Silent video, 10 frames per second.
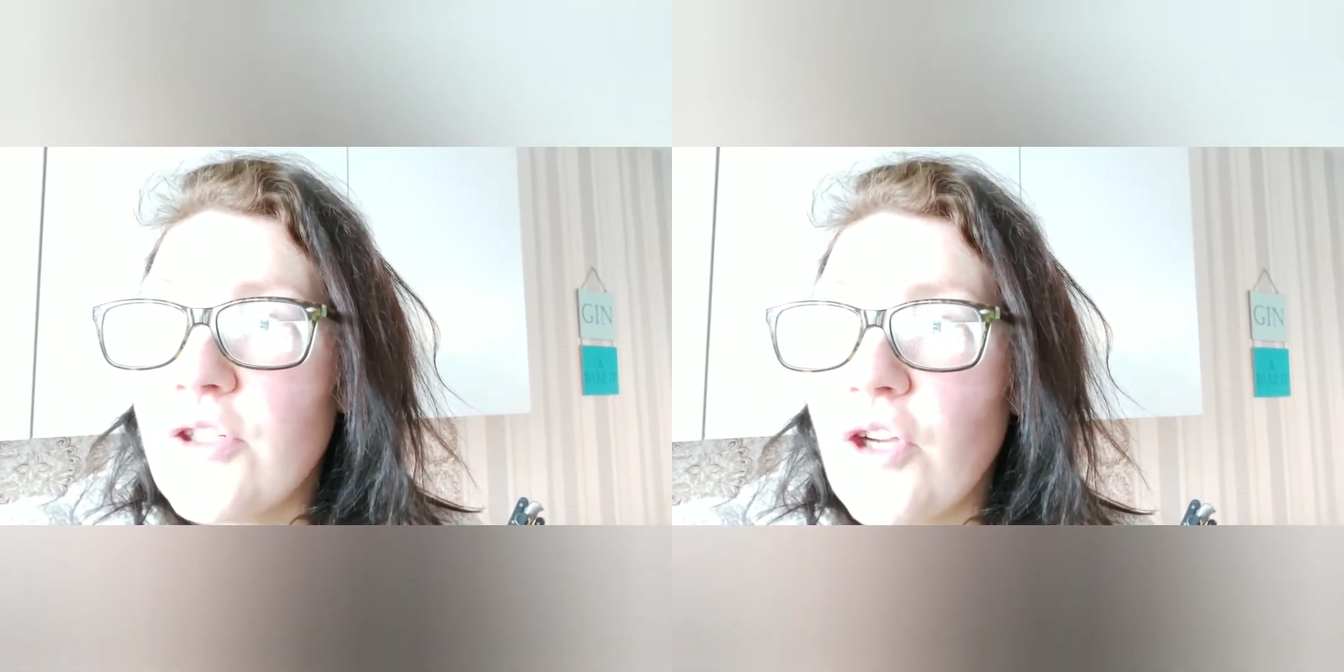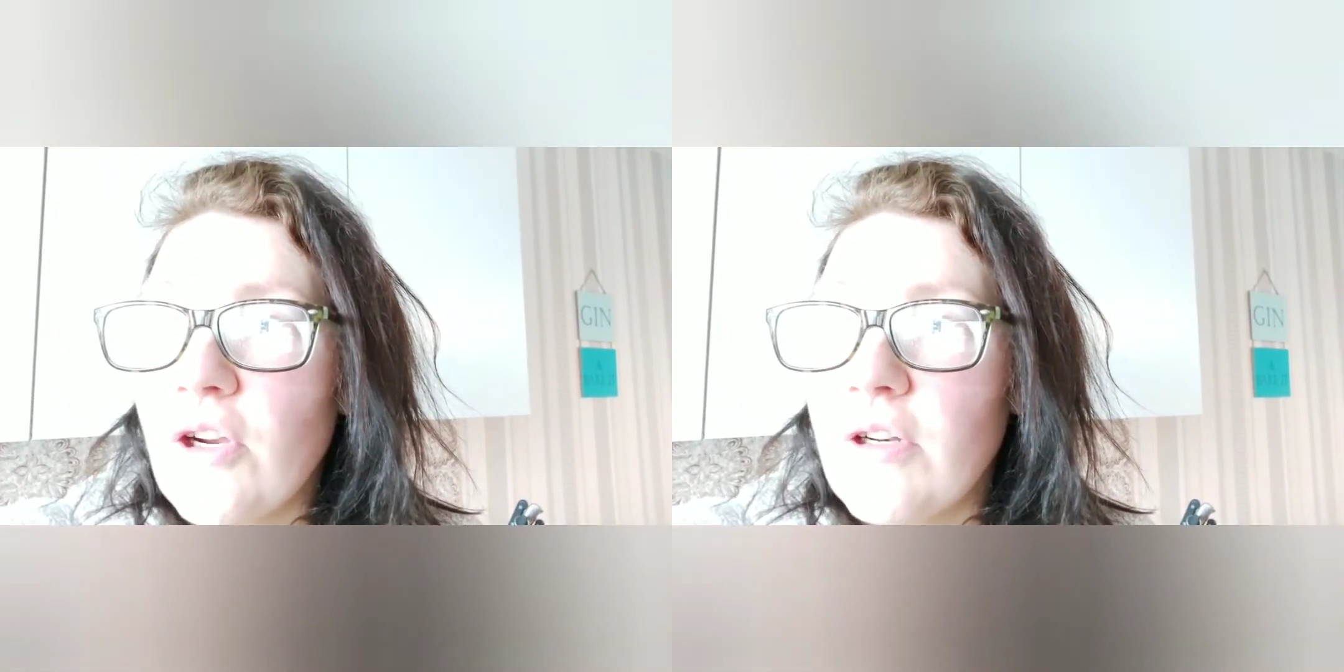
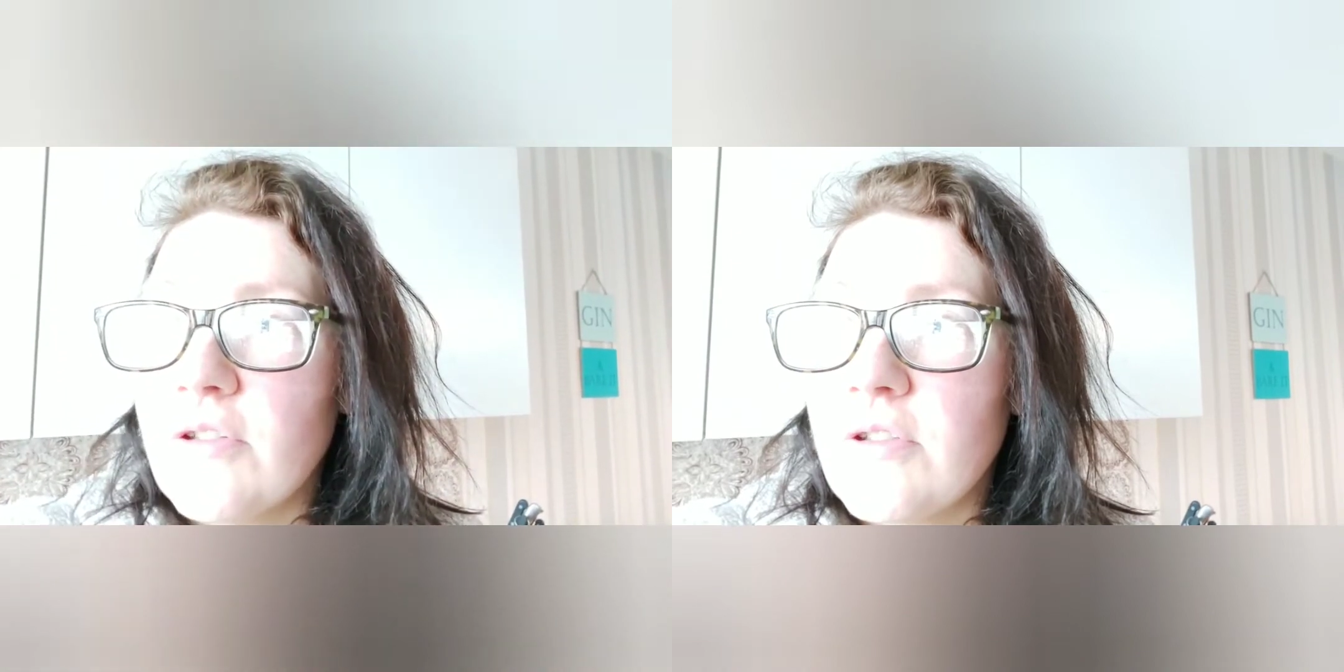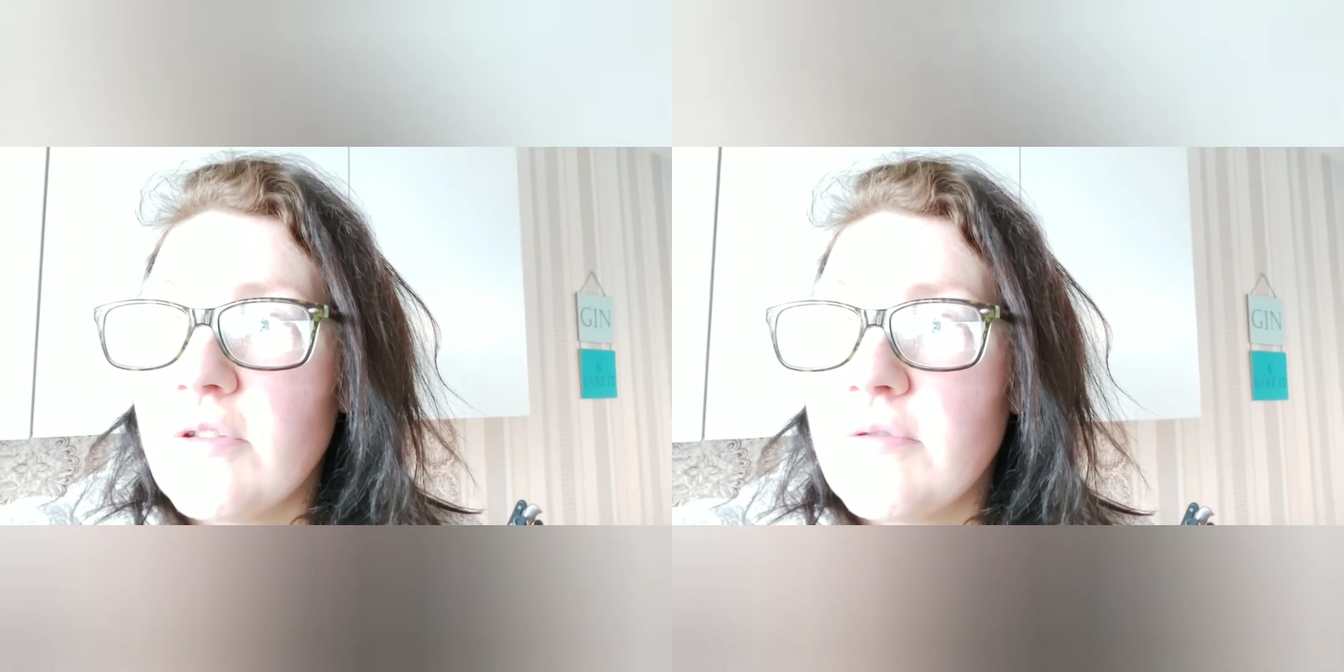
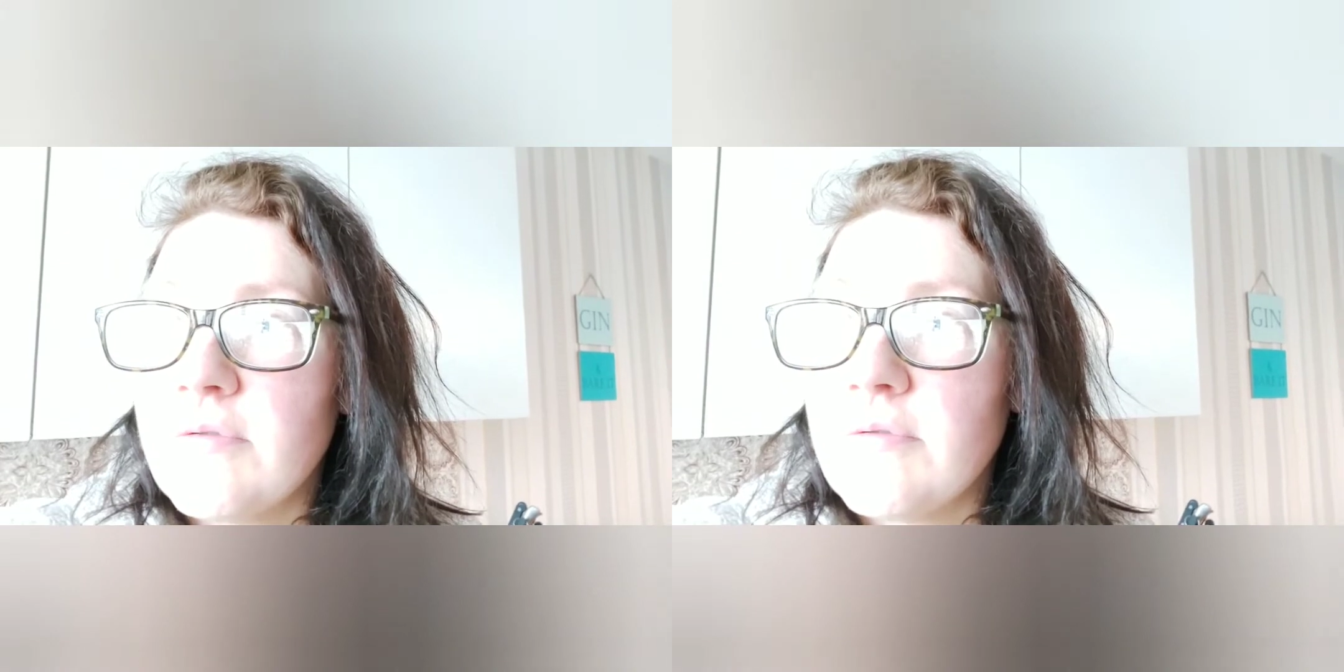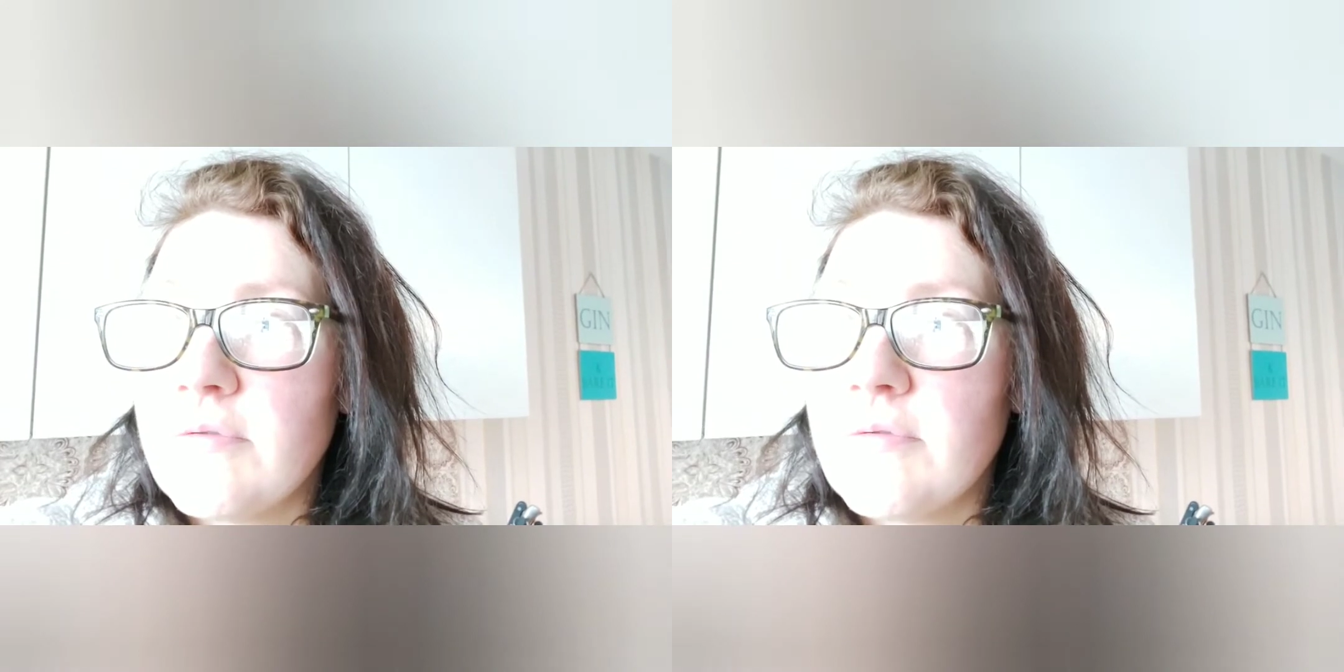chocolate
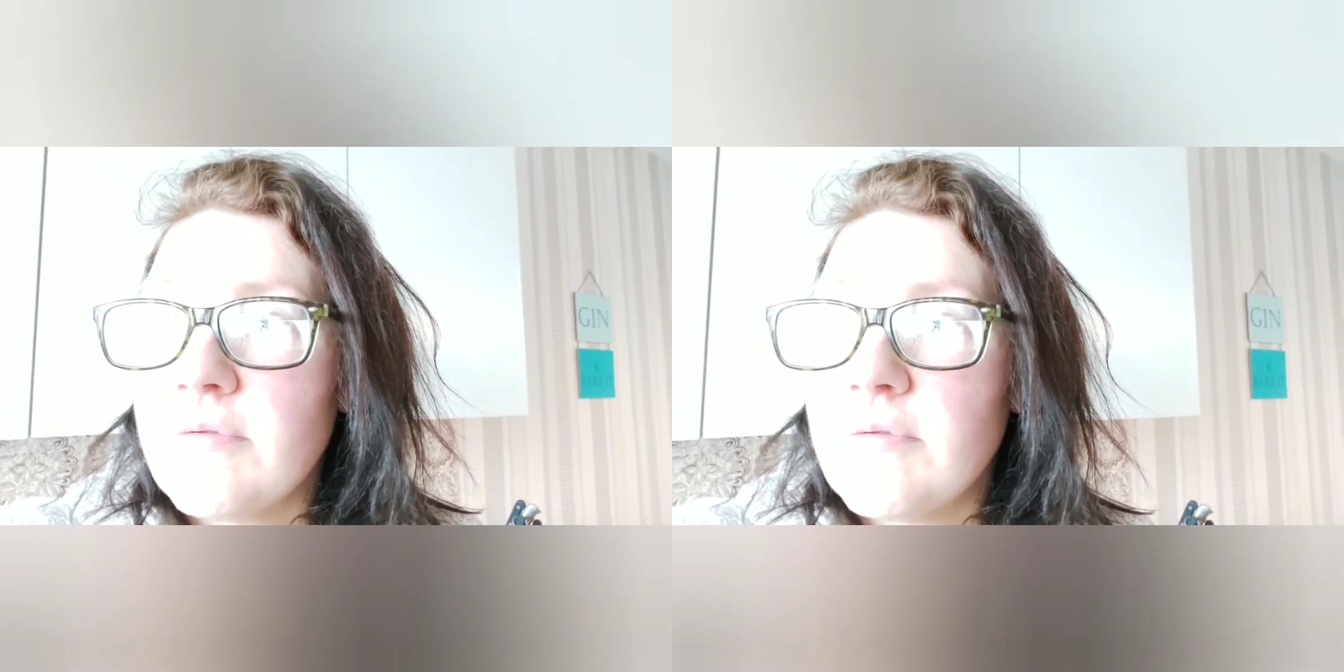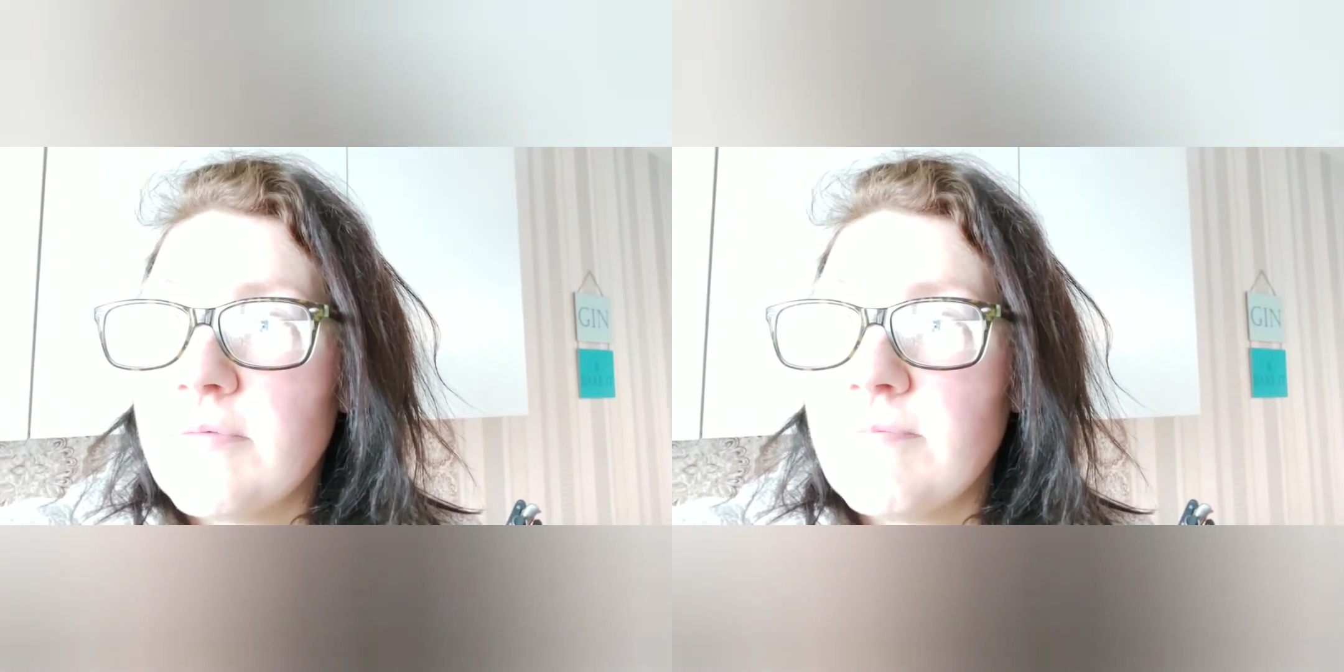
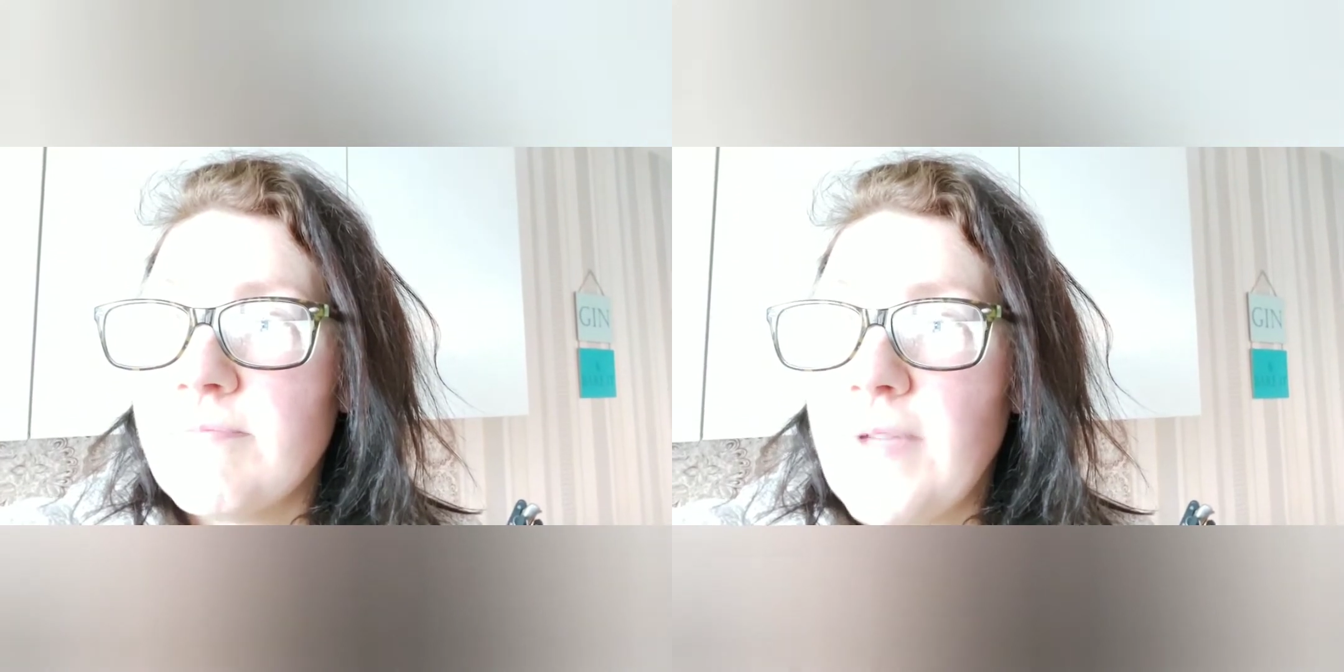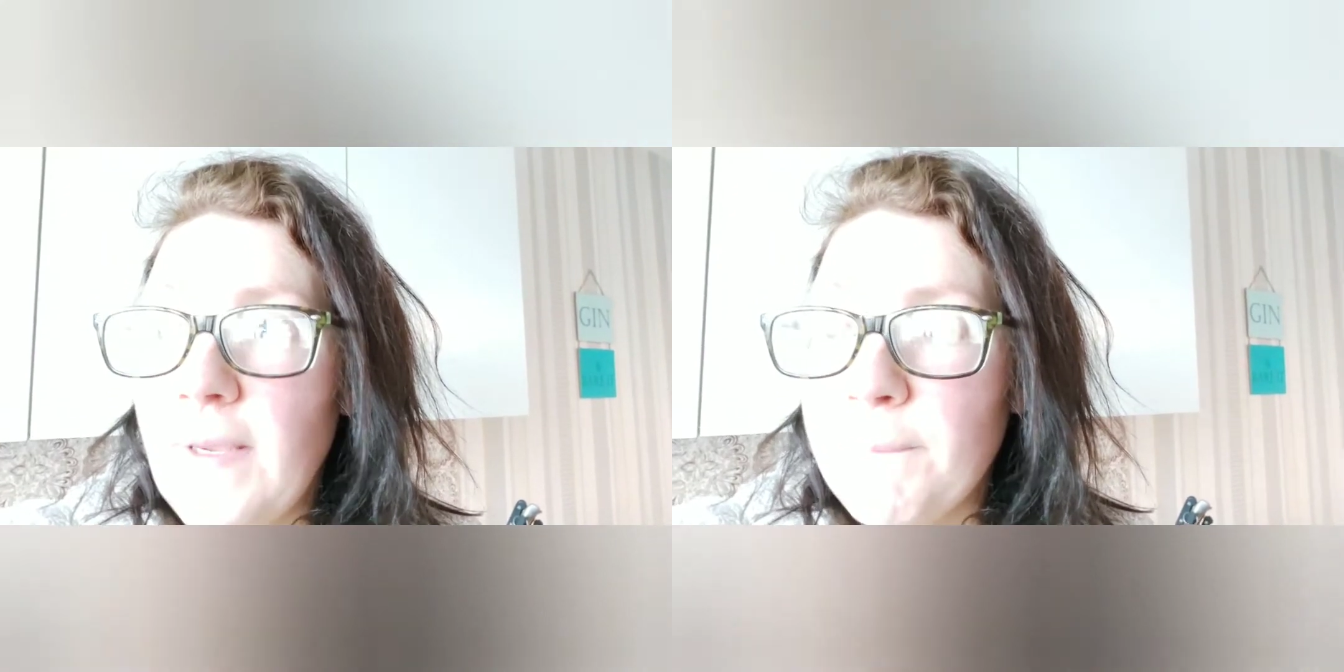
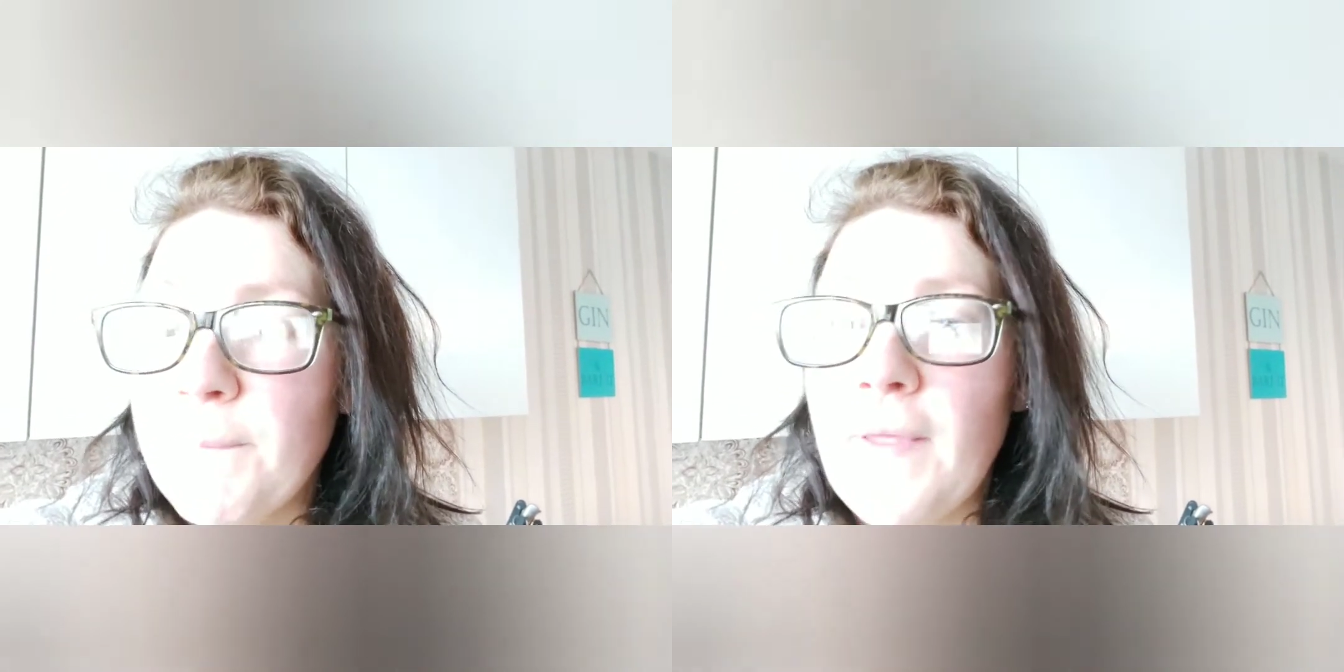Yep.